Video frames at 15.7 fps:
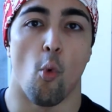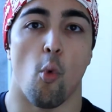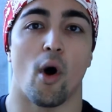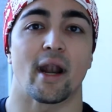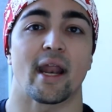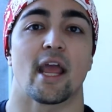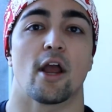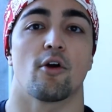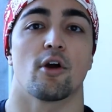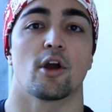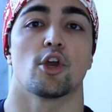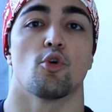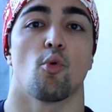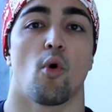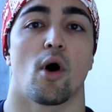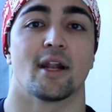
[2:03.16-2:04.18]
what area
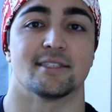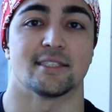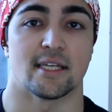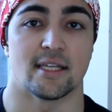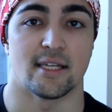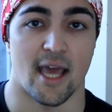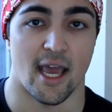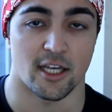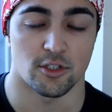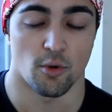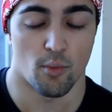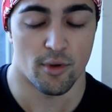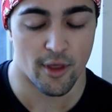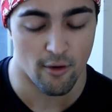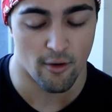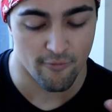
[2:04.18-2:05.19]
you want to see next.
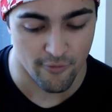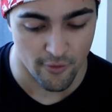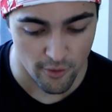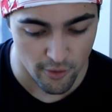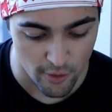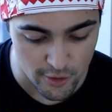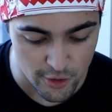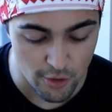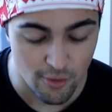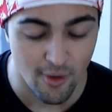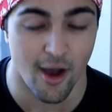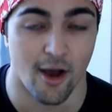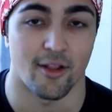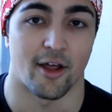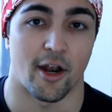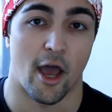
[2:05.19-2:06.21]
Without further ado,
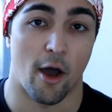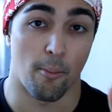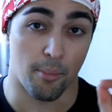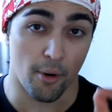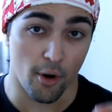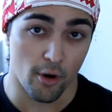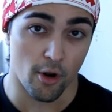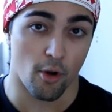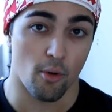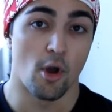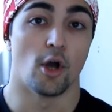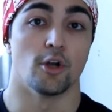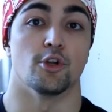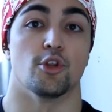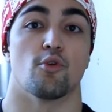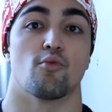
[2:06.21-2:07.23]
I'll let Alberto
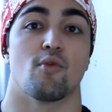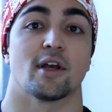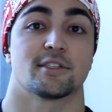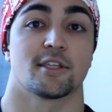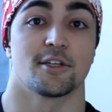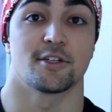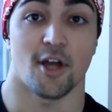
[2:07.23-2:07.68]
do the rest of the